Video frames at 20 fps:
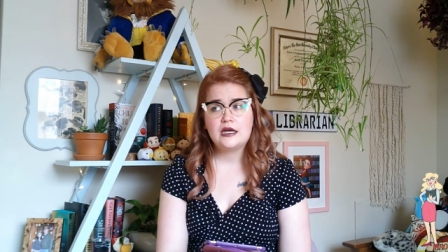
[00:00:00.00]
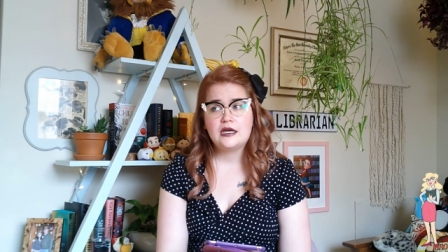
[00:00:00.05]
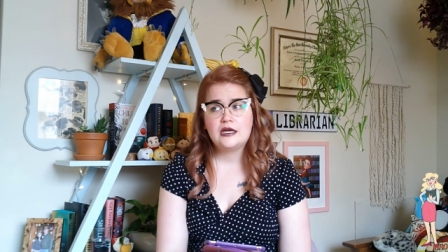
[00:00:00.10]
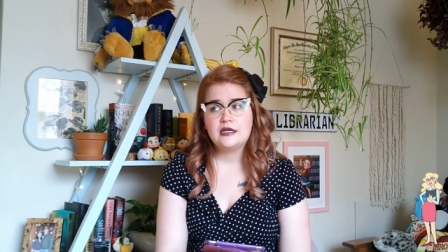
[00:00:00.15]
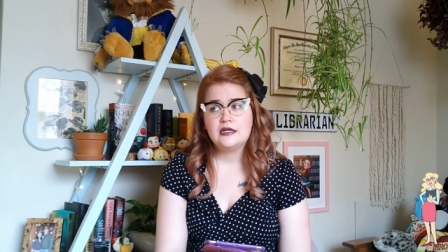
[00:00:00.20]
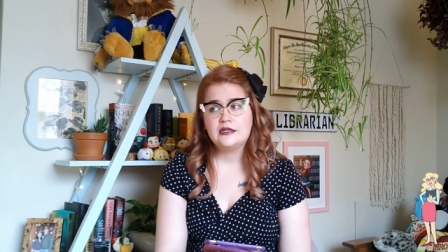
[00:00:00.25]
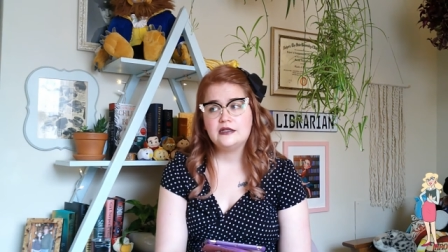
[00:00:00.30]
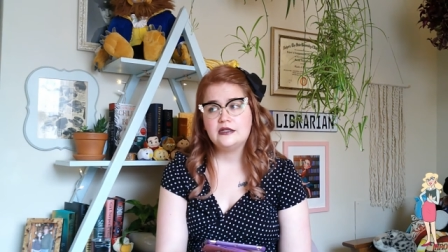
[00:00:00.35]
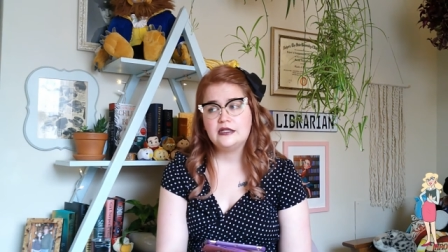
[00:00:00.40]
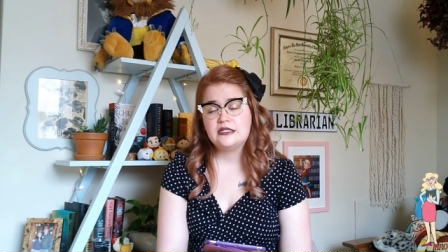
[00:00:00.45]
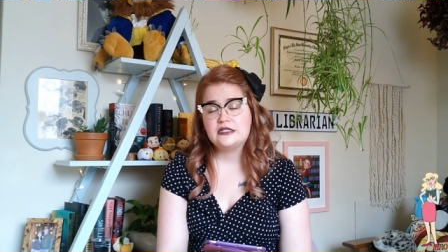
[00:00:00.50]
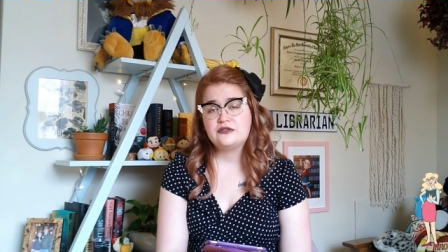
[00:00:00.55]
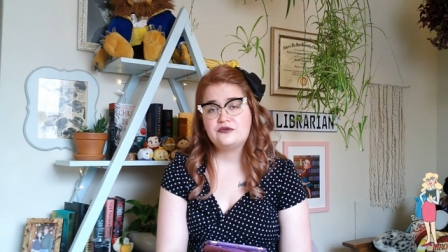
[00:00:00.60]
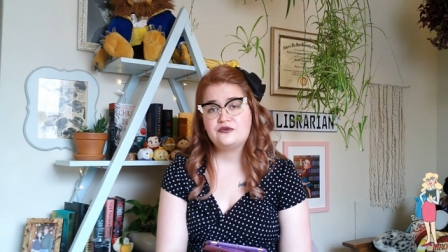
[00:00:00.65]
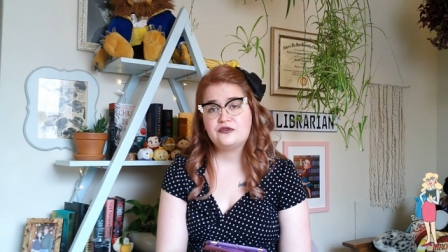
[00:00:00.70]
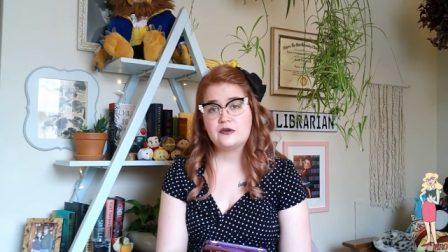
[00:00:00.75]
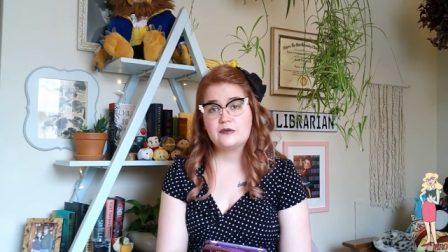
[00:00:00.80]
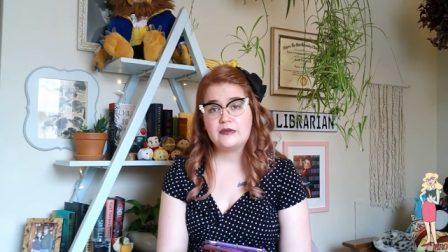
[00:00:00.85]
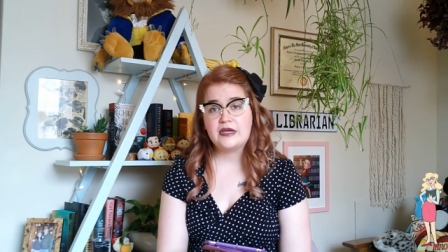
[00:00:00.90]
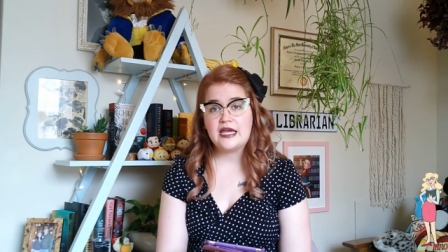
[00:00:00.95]
at least
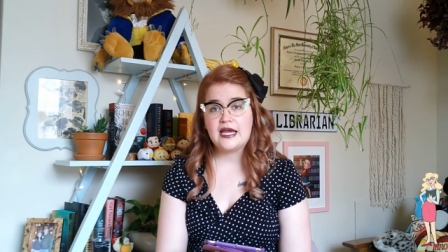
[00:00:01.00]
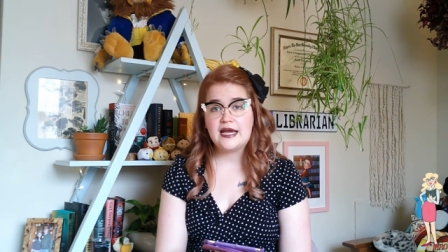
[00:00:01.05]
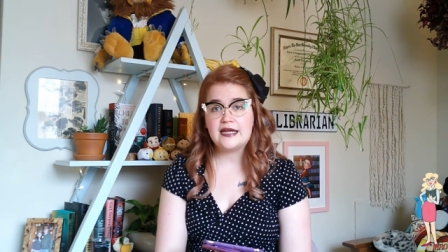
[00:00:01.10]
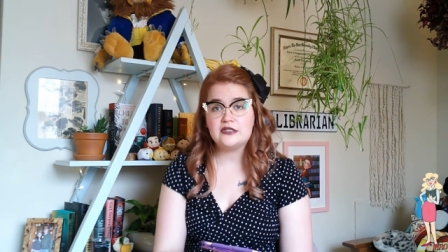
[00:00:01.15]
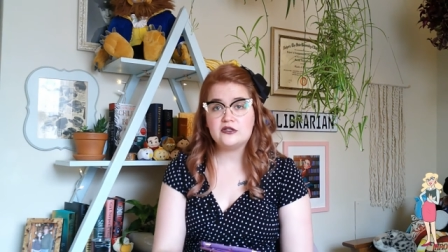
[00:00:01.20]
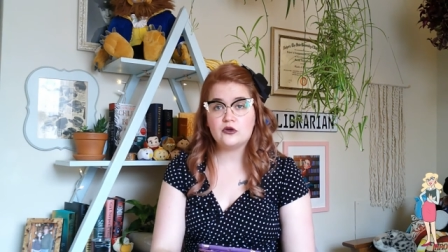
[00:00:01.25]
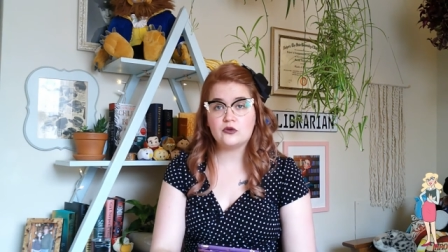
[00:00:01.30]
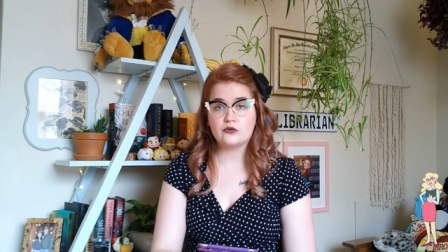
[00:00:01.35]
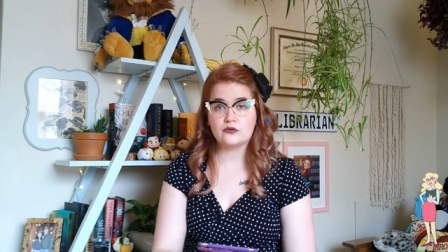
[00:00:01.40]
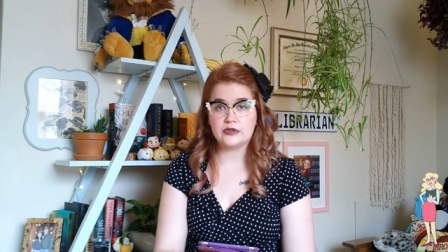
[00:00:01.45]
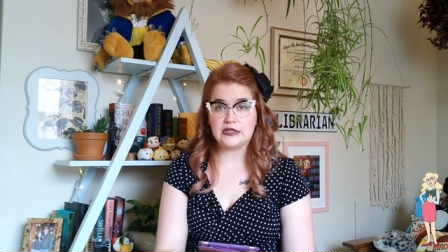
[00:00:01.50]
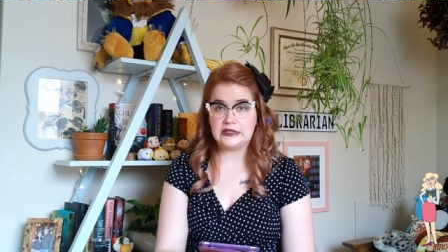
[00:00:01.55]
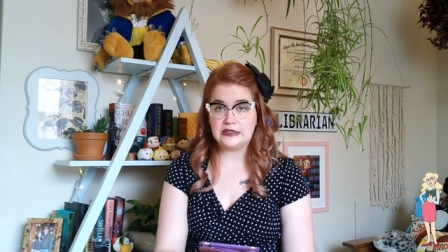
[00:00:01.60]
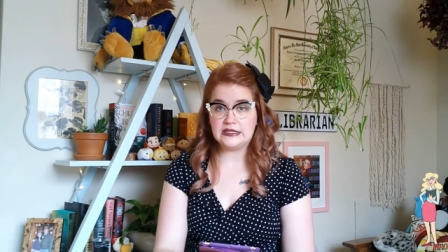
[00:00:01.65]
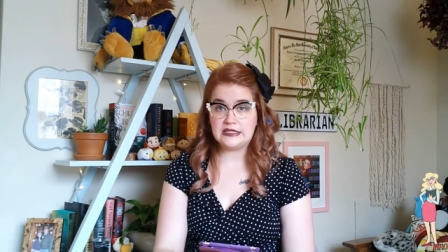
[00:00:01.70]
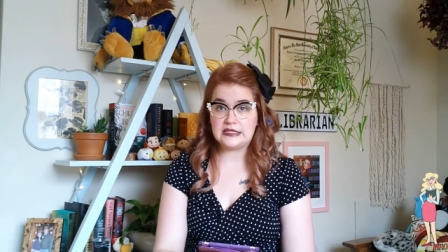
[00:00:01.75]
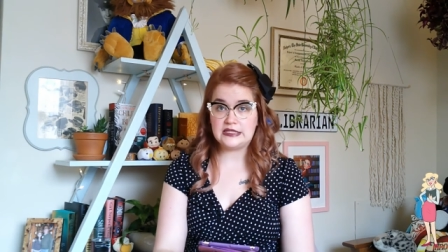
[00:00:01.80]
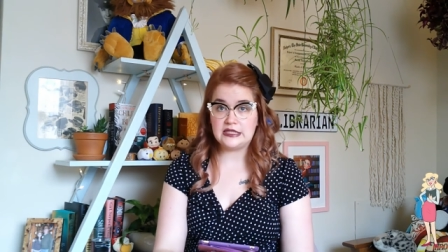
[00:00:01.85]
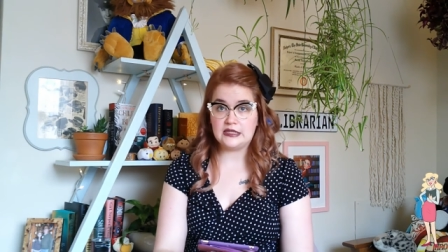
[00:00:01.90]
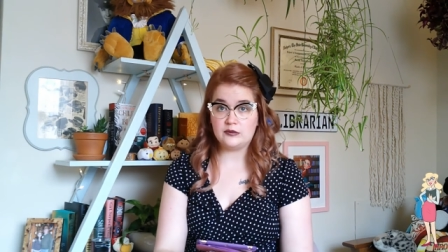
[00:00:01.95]
for me, I don't
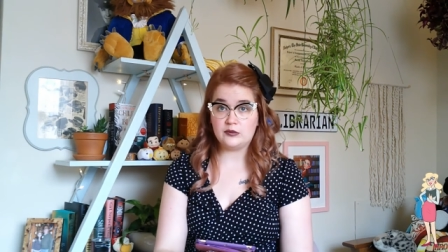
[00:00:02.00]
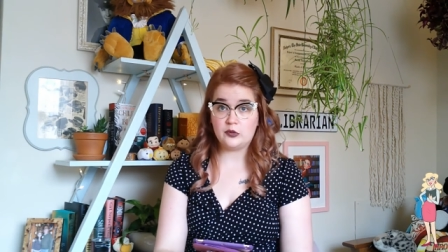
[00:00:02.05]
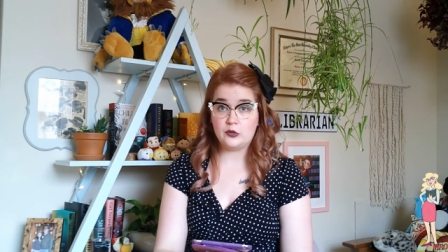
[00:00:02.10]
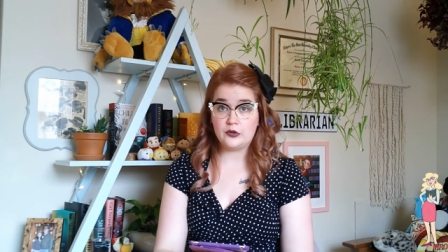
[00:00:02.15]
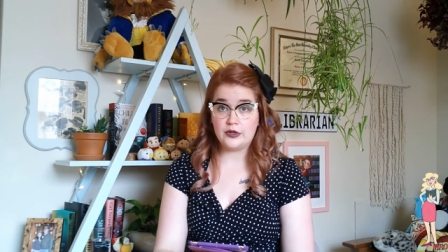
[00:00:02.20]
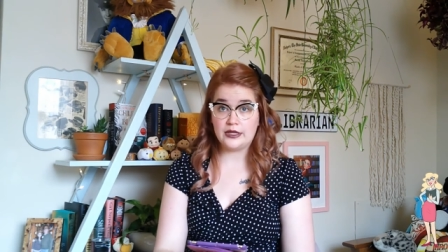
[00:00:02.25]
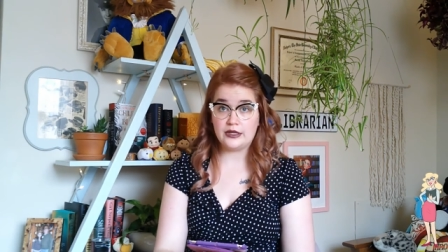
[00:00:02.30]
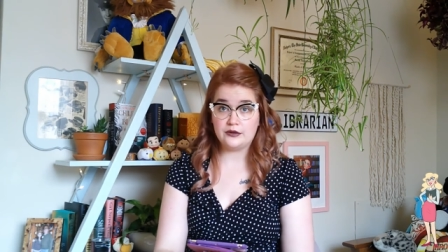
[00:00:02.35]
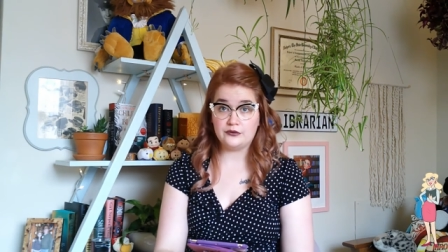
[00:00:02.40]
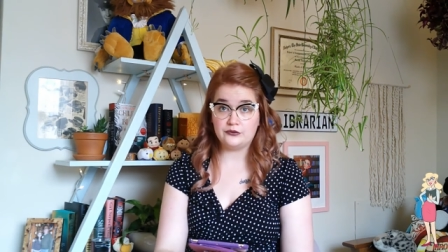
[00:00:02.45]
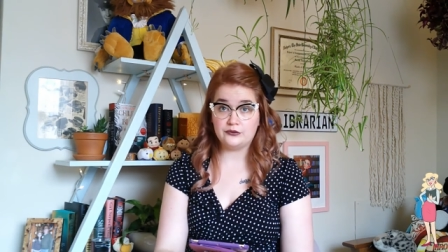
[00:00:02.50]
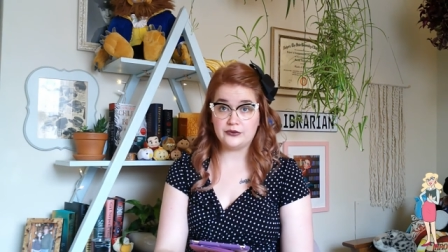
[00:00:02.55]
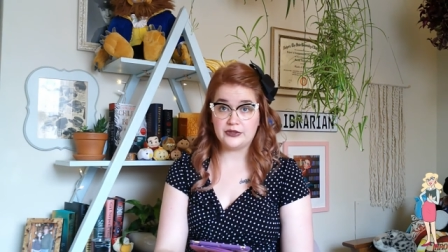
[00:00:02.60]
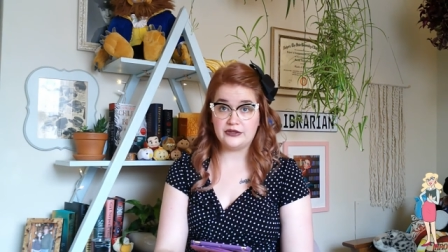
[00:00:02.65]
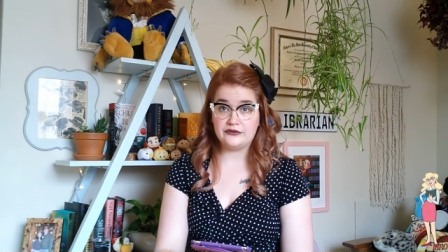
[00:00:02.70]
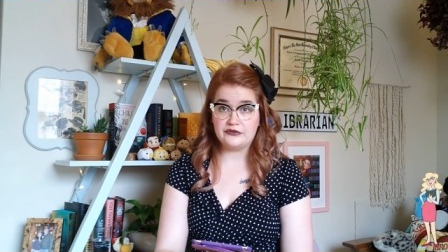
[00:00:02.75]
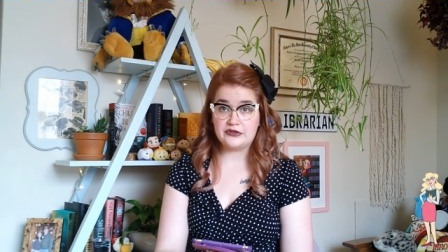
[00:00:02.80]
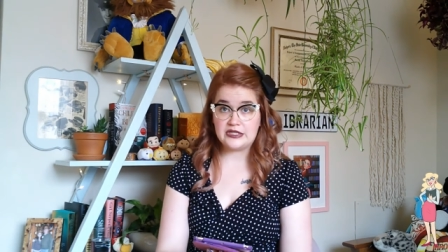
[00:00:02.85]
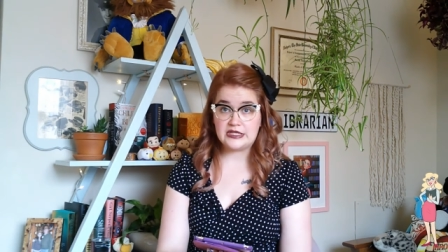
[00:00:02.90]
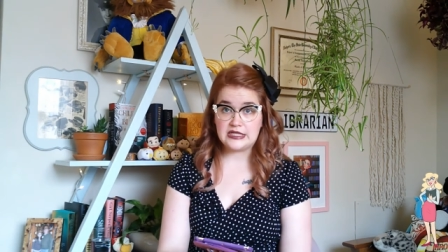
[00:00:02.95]
really see the point in
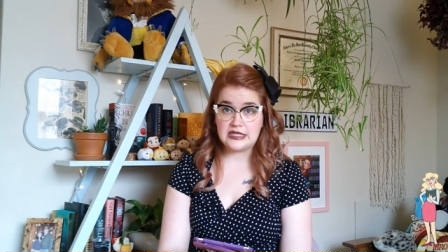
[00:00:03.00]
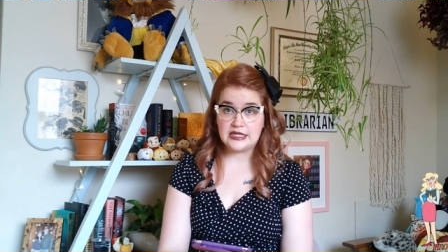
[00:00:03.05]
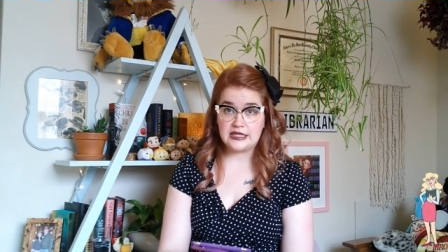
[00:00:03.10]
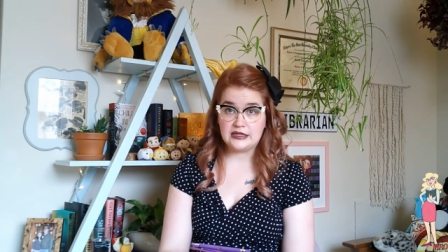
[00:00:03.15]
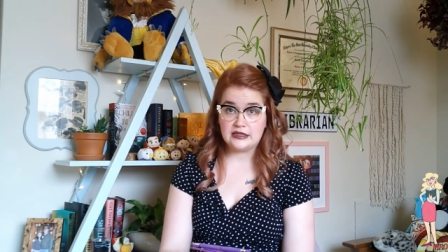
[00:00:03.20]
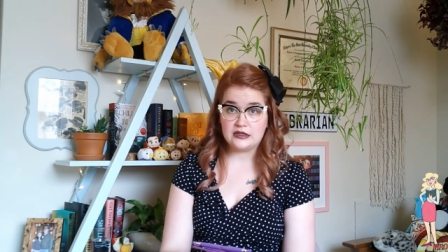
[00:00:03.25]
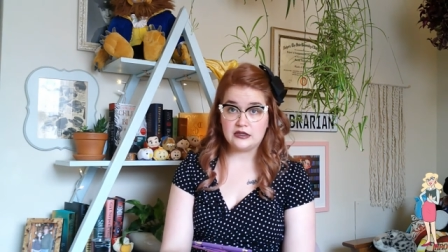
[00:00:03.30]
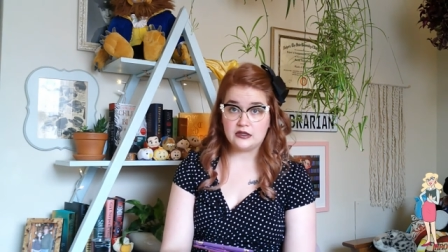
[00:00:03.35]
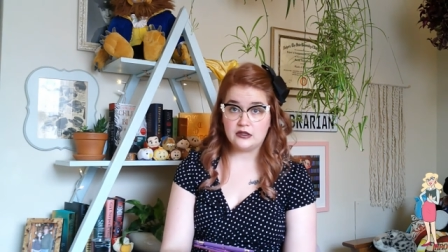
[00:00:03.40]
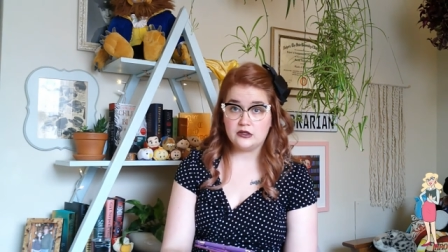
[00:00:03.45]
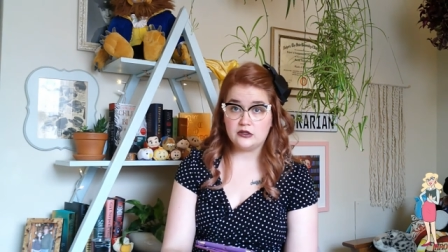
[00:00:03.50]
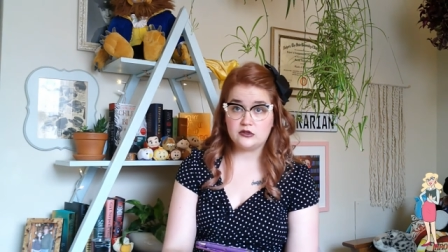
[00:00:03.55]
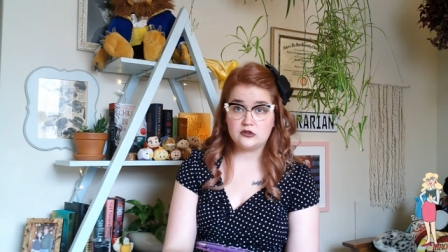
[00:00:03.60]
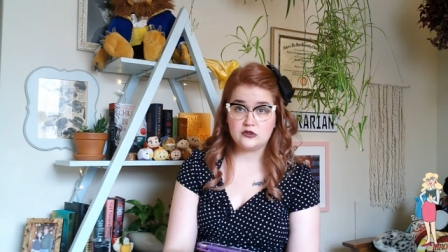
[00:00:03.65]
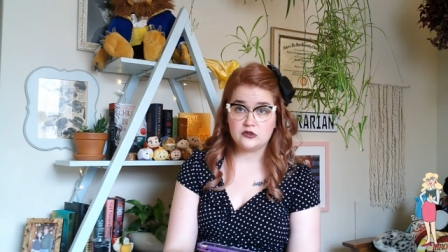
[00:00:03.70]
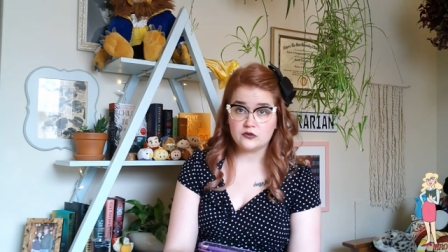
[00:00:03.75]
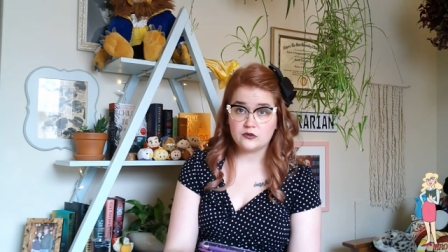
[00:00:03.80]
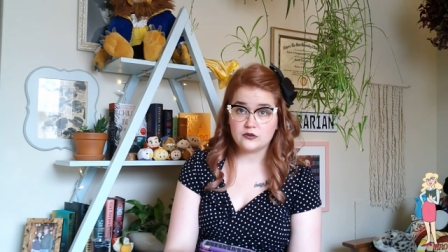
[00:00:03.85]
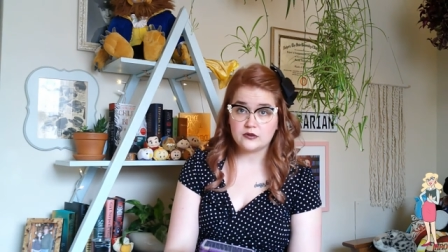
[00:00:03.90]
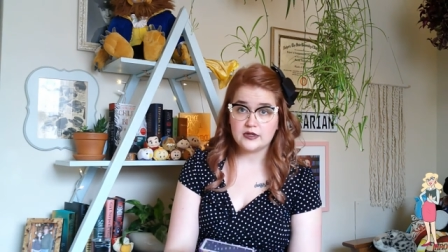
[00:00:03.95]
revisiting the
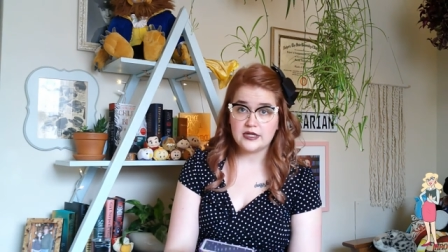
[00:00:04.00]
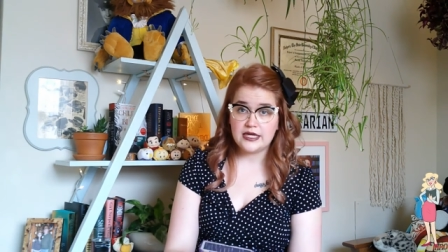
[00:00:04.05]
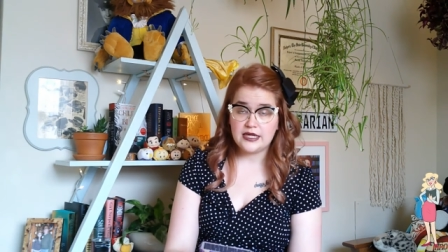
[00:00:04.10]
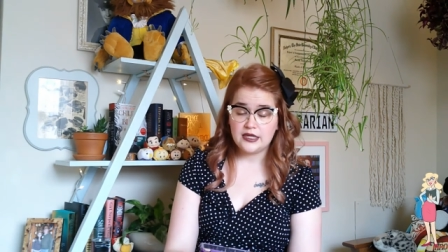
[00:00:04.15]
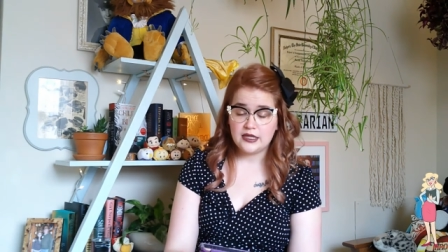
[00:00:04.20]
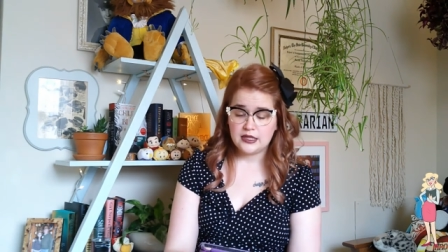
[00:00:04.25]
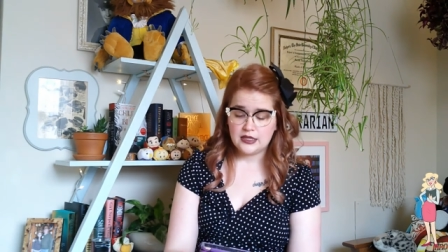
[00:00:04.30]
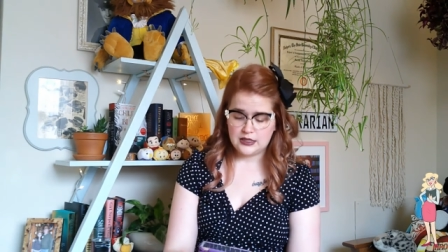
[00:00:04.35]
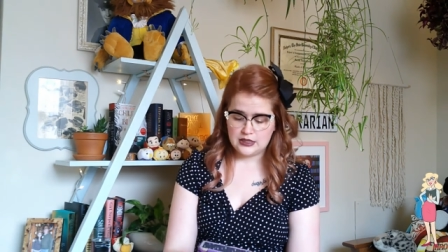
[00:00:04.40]
story.